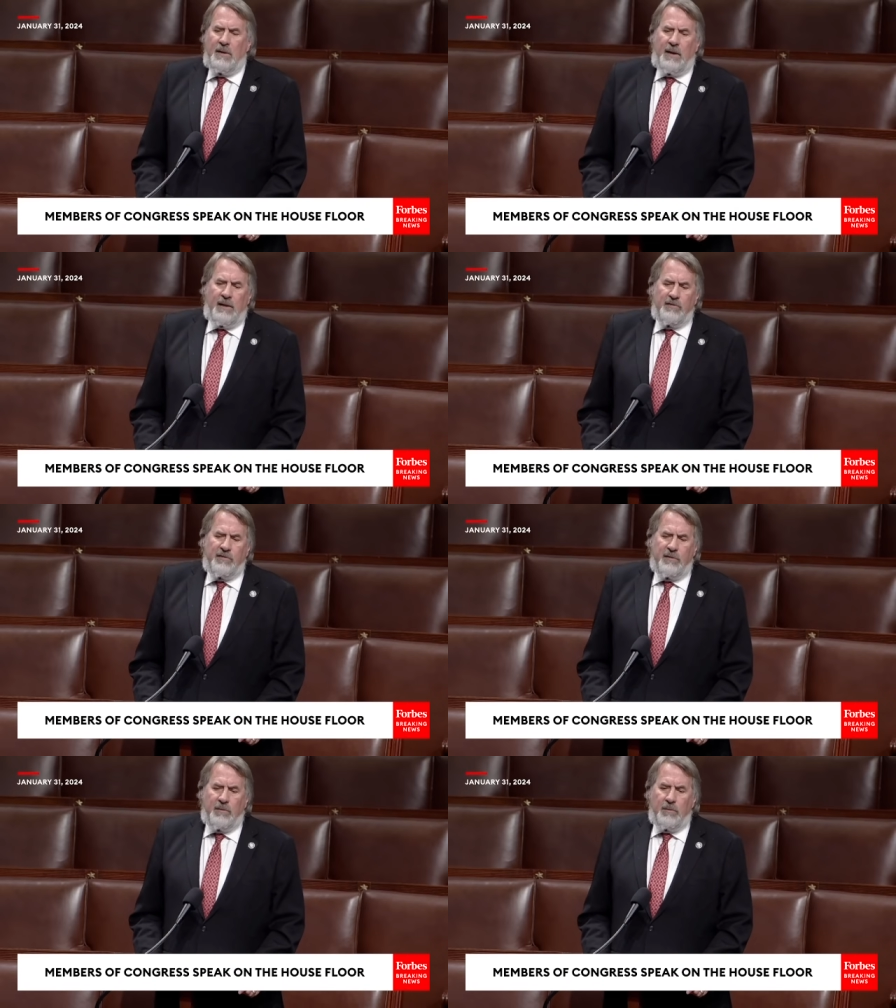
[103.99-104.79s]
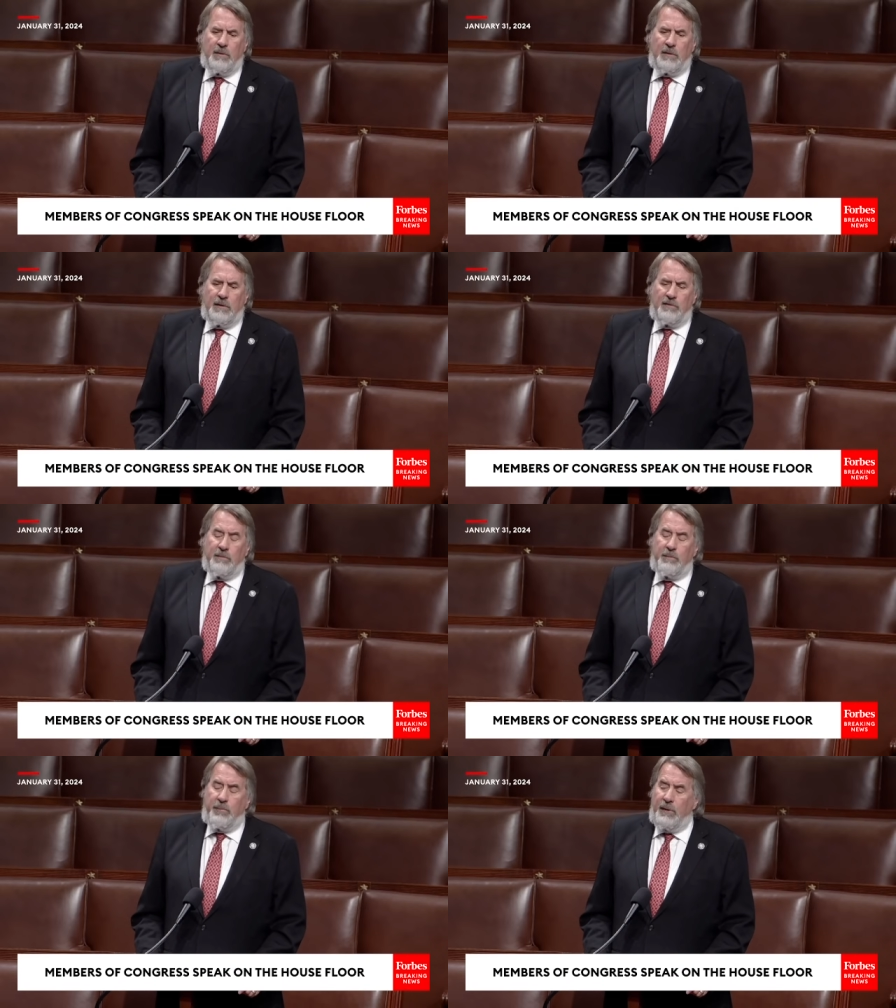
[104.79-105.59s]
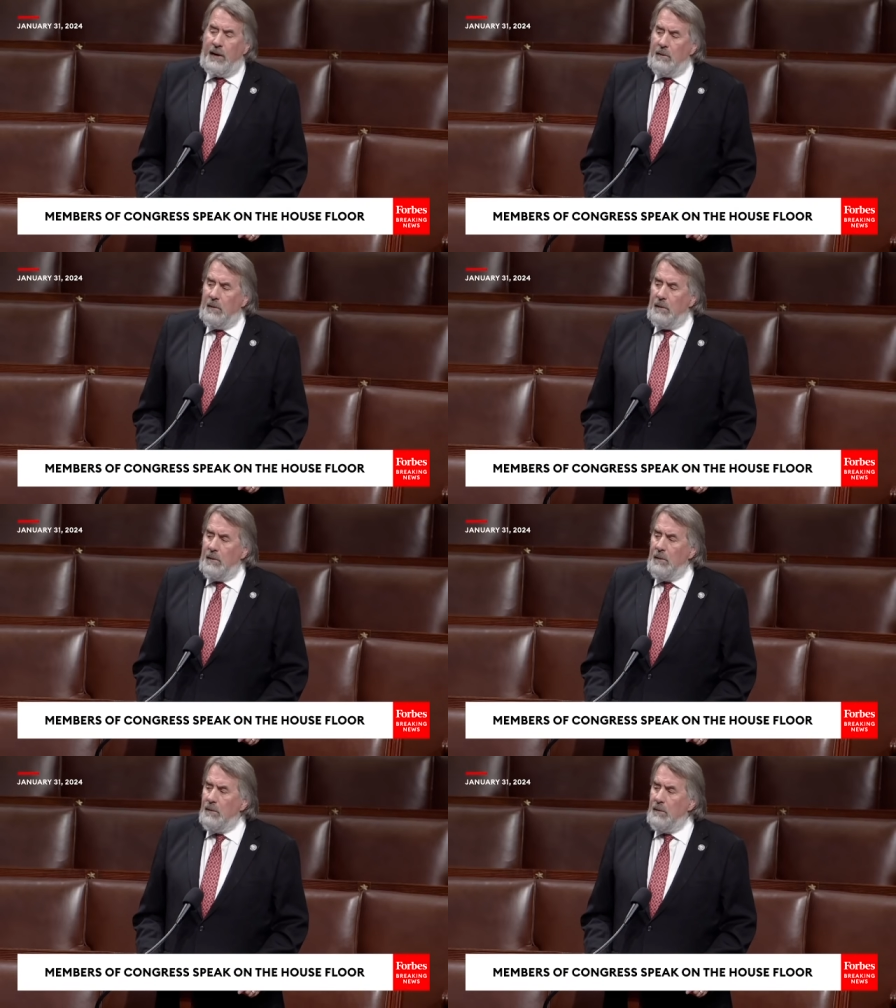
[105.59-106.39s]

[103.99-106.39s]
And so, this put out